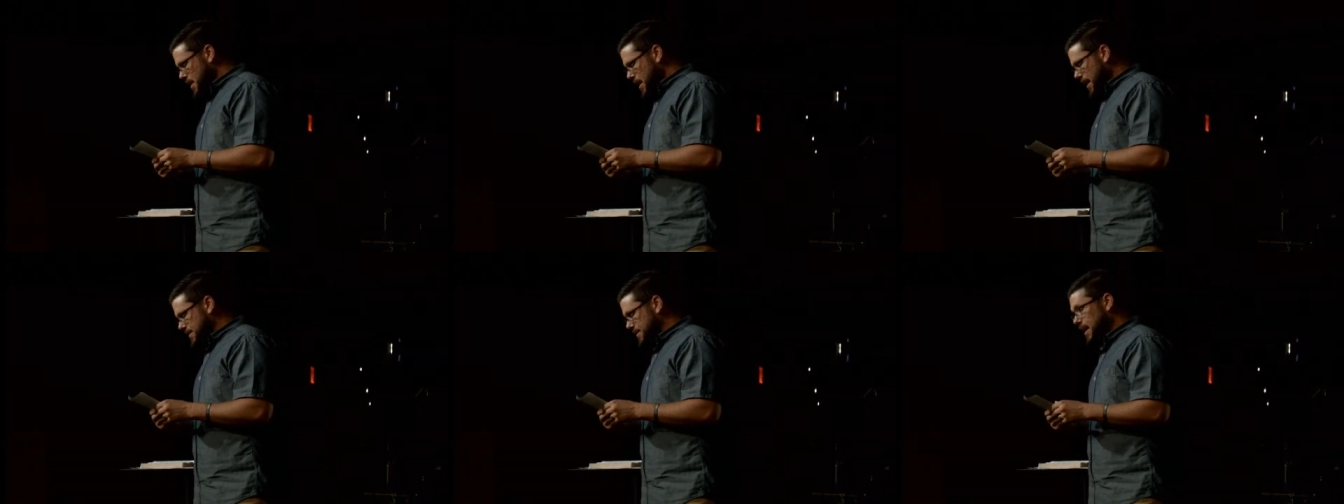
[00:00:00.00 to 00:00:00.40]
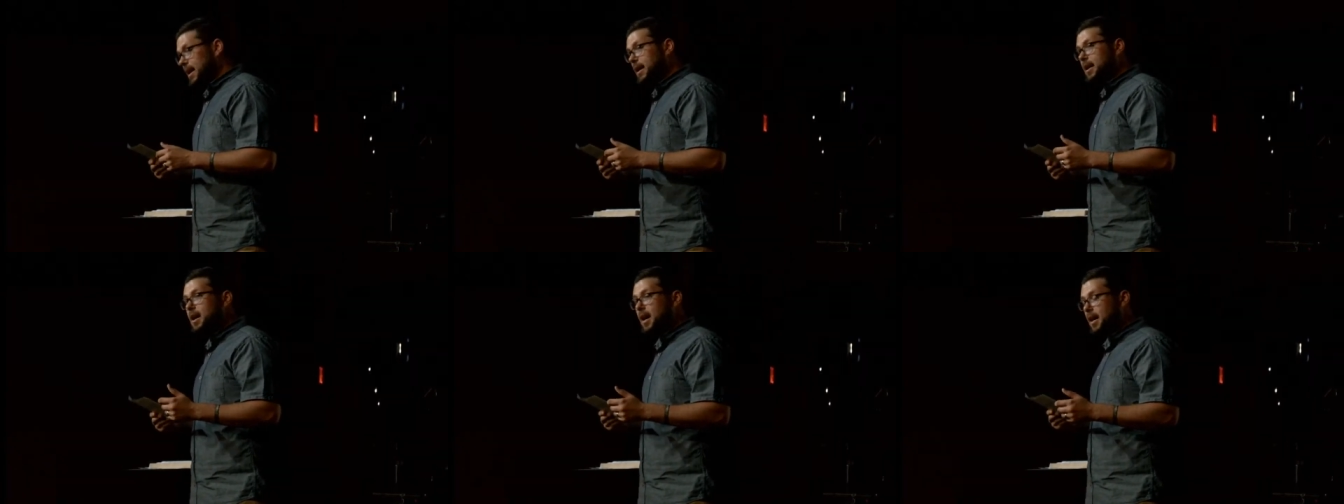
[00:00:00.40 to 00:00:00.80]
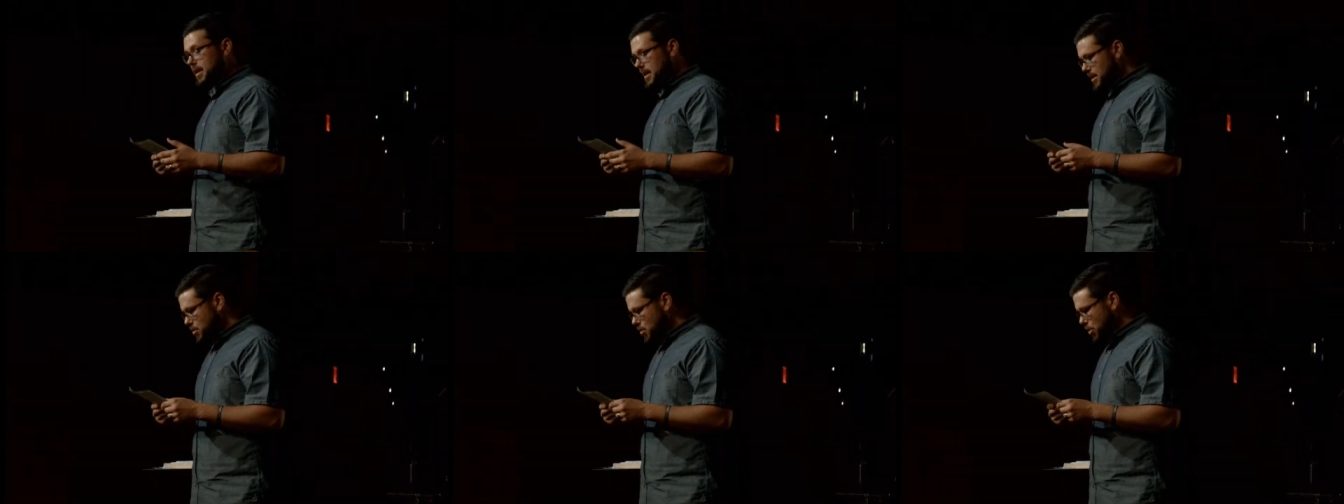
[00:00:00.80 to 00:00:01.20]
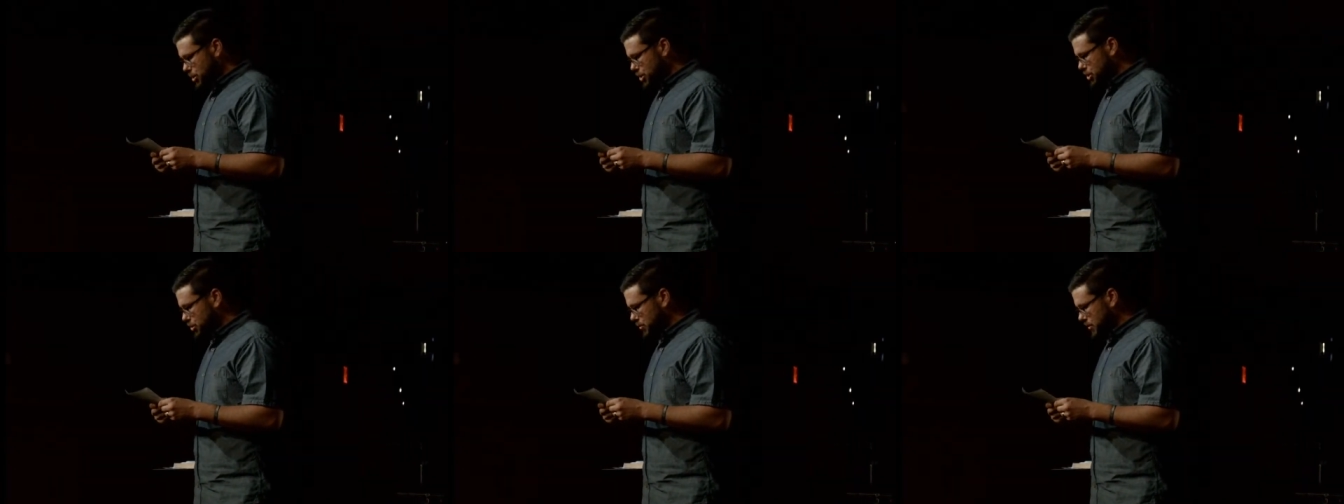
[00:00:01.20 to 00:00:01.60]
It's not cunning or
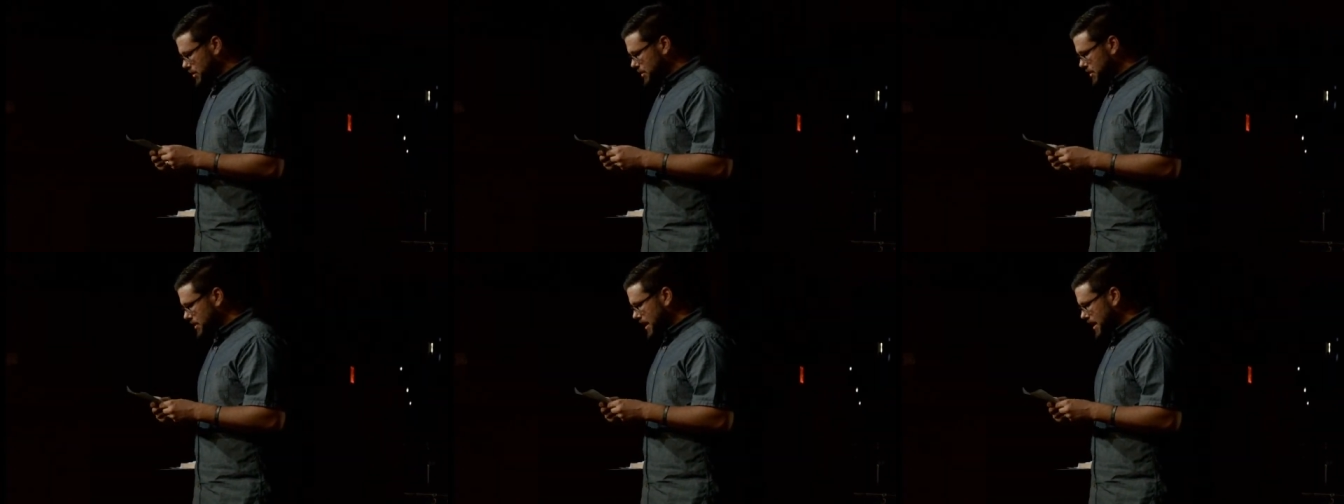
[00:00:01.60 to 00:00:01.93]
shrewd.